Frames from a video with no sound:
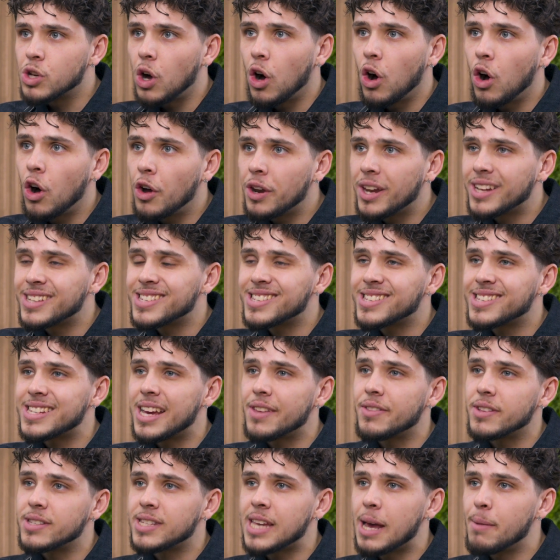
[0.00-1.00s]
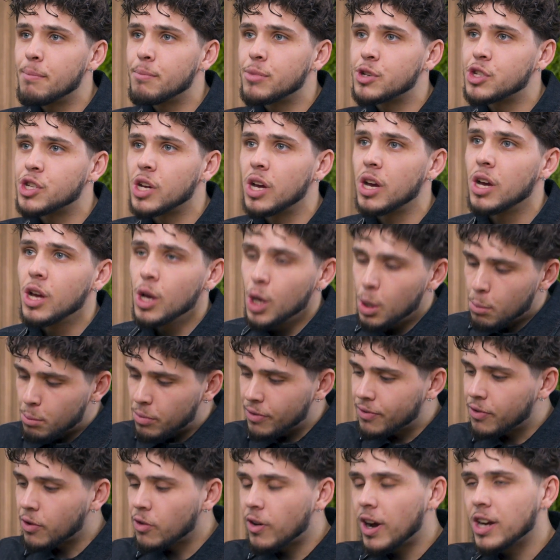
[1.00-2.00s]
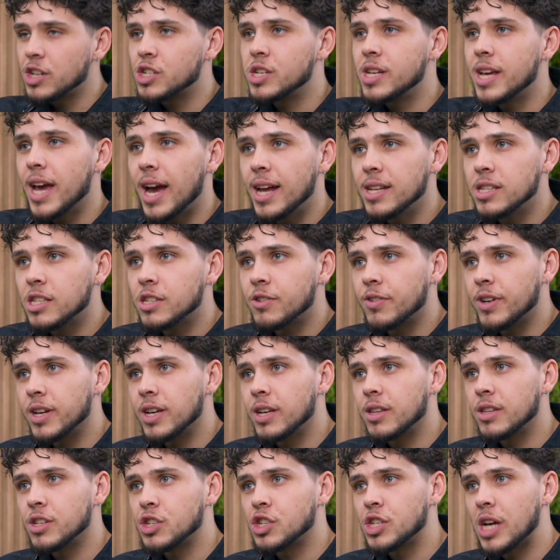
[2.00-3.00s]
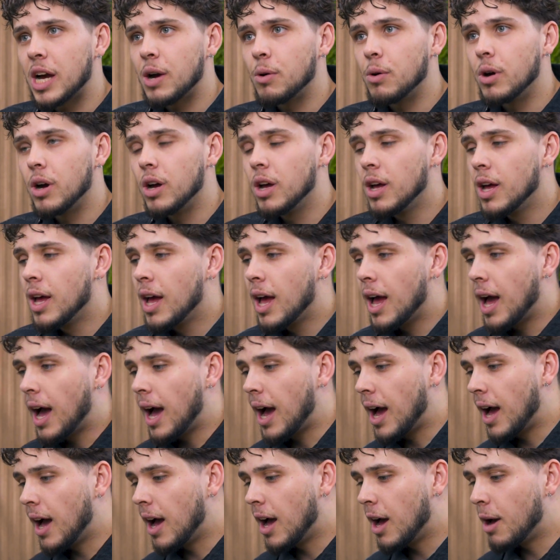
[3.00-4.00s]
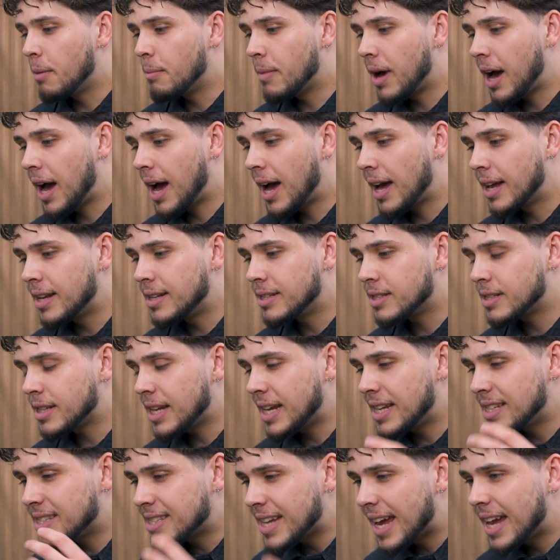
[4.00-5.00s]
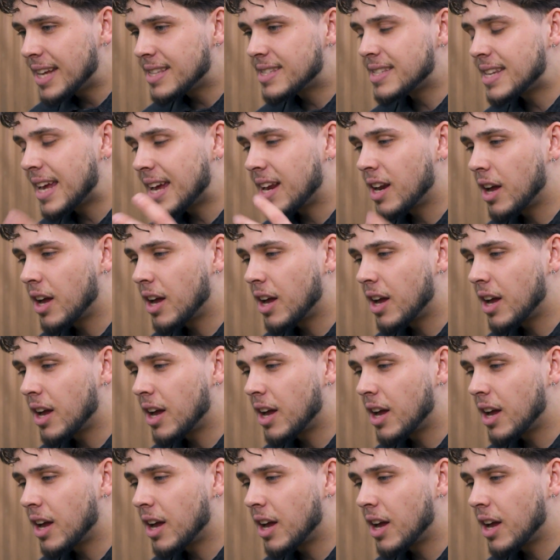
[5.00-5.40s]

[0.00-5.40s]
on and set the temperature before actually entering the shower. And in day-to-day